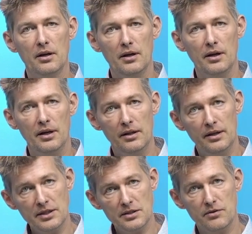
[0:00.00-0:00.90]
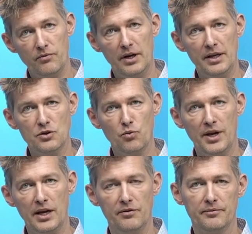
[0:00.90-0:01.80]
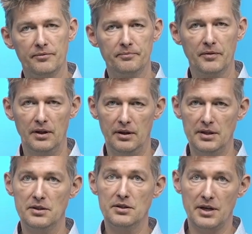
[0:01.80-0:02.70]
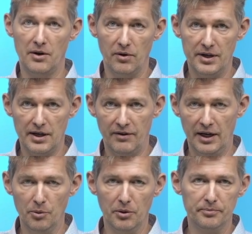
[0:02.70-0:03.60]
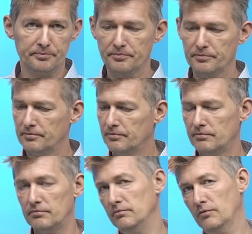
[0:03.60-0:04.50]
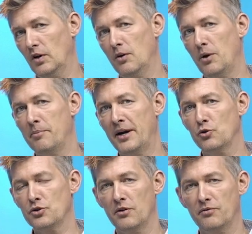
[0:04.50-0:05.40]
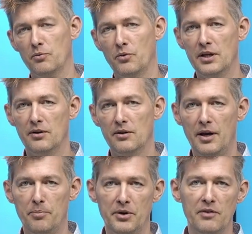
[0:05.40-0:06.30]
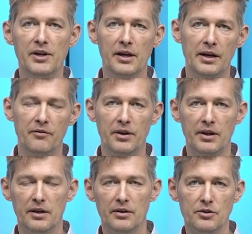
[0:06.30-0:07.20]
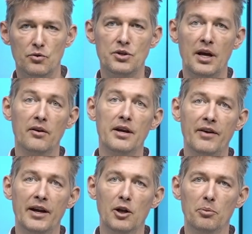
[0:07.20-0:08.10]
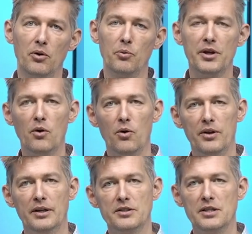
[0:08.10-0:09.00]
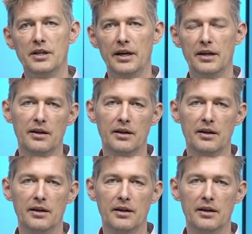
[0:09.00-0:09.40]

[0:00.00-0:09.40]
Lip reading: In this release wave, this is generally available. Where Microsoft, we abbreviate everything. So generally available, we call that GA.